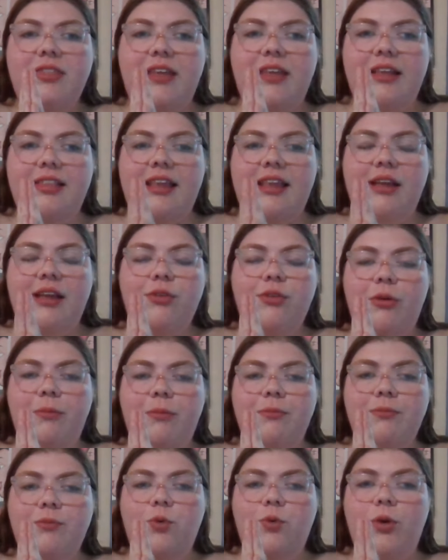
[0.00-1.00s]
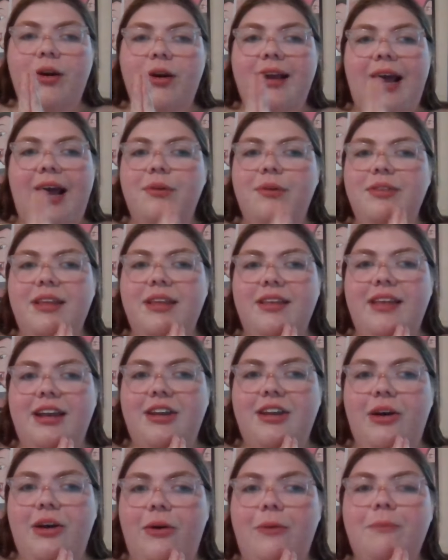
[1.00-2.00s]
that things will work out and then they
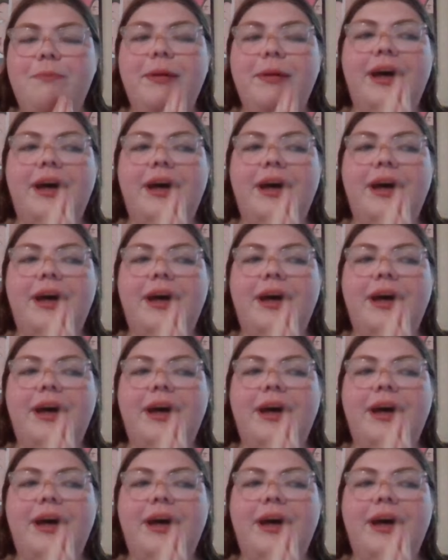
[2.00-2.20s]
don't.